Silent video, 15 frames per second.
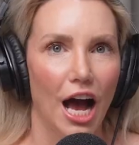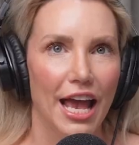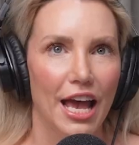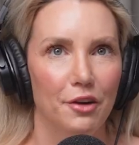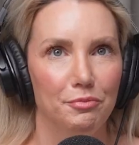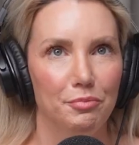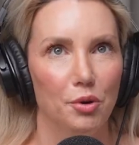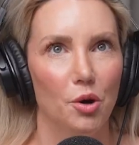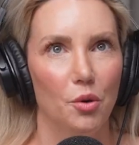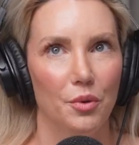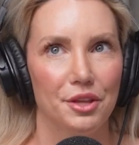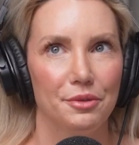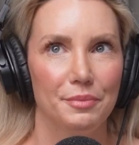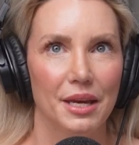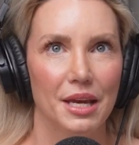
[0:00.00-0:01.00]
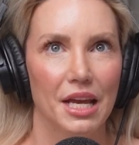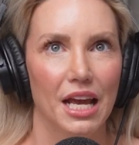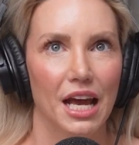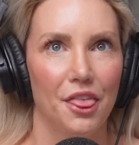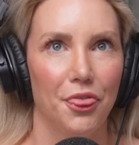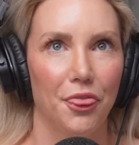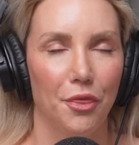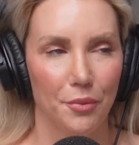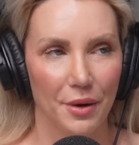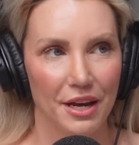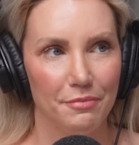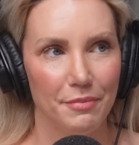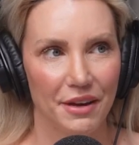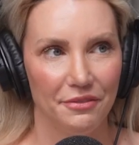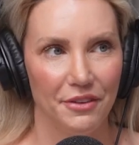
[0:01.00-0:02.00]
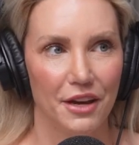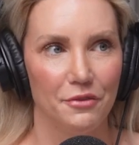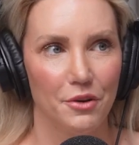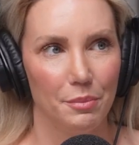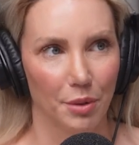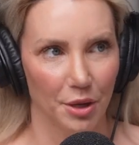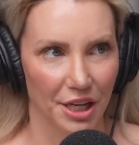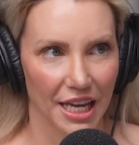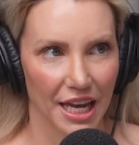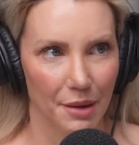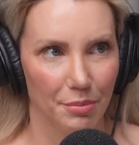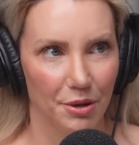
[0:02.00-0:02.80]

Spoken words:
I have brought with me 3 of my favorite body care